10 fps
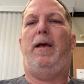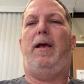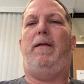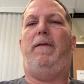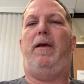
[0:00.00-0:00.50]

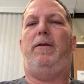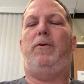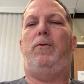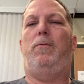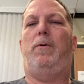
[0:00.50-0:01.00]
And then
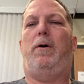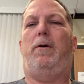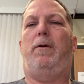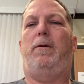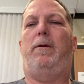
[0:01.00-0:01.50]
you
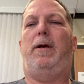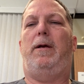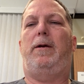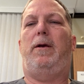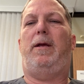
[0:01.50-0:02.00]
are
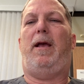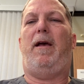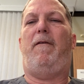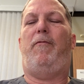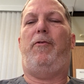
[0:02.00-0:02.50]
going to
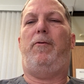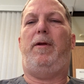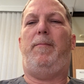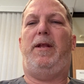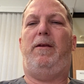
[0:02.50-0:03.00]
have
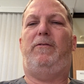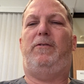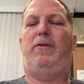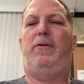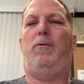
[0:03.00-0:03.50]
30
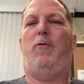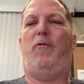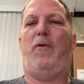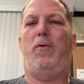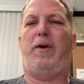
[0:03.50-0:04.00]
minutes to do a
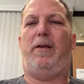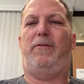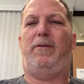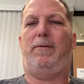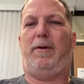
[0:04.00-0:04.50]

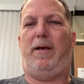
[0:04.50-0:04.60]
focused